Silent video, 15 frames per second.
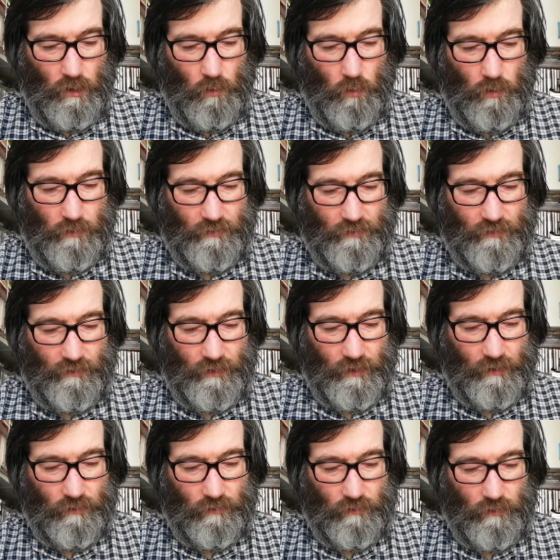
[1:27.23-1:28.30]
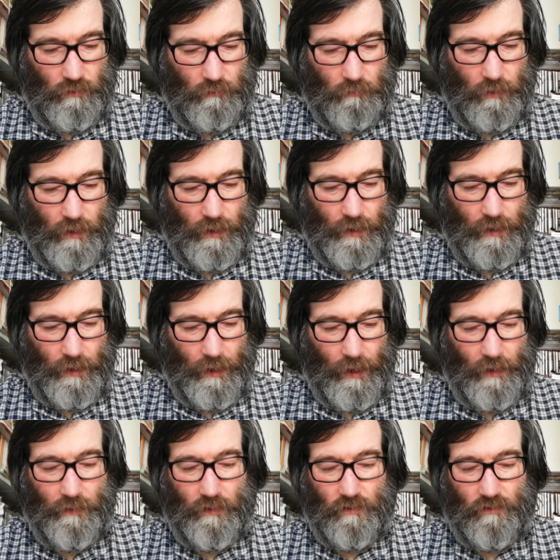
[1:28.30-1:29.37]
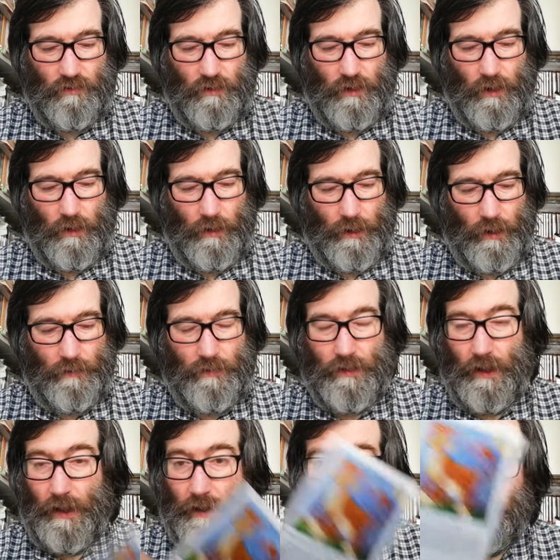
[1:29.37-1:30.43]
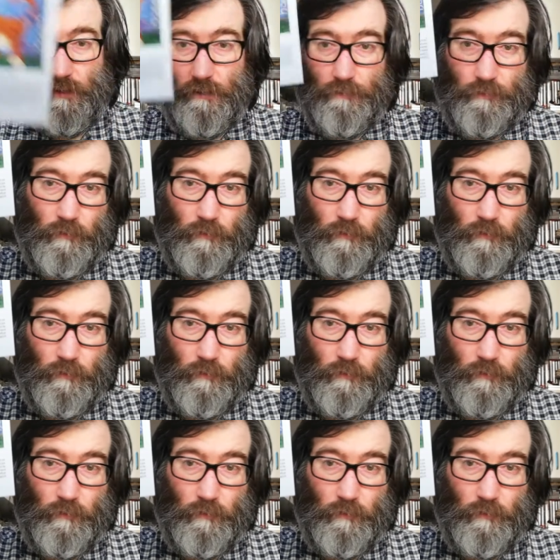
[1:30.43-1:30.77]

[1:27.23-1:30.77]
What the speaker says: was sent by Abby Young.